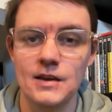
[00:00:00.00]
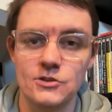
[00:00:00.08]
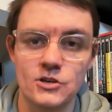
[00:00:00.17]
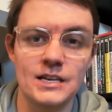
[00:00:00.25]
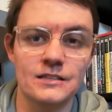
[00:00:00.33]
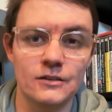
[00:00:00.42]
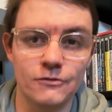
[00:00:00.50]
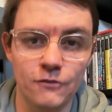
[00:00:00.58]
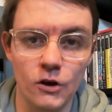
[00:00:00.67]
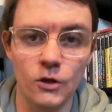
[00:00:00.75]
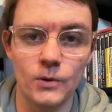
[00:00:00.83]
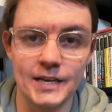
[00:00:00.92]
you can actually
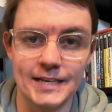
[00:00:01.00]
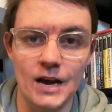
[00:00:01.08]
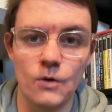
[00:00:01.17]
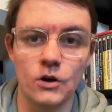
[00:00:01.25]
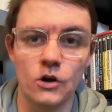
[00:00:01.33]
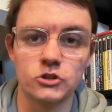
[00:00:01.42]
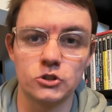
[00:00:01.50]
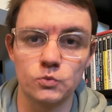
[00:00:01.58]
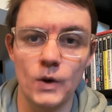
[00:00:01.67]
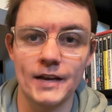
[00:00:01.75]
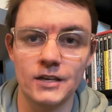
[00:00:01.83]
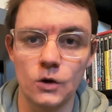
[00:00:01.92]
follow an account called
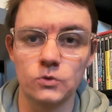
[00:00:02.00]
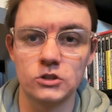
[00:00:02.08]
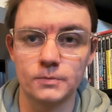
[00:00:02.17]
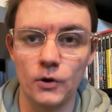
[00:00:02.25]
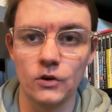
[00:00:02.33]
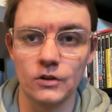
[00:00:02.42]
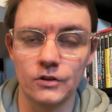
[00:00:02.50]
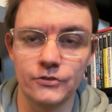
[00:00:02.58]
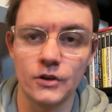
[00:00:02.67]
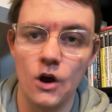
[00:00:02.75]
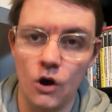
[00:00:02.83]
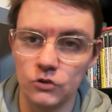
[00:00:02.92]
Swag Code Spoilers
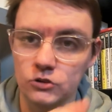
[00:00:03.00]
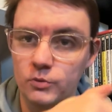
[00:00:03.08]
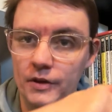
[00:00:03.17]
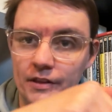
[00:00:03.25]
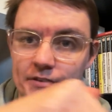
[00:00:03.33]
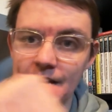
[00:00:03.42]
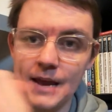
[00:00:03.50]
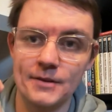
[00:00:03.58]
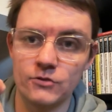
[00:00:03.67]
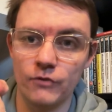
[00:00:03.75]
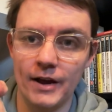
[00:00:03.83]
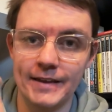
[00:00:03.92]
on Twitter. The name
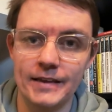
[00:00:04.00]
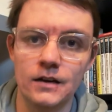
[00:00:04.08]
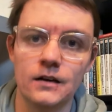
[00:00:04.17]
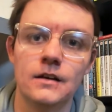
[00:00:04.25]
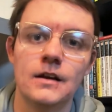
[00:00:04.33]
is right here.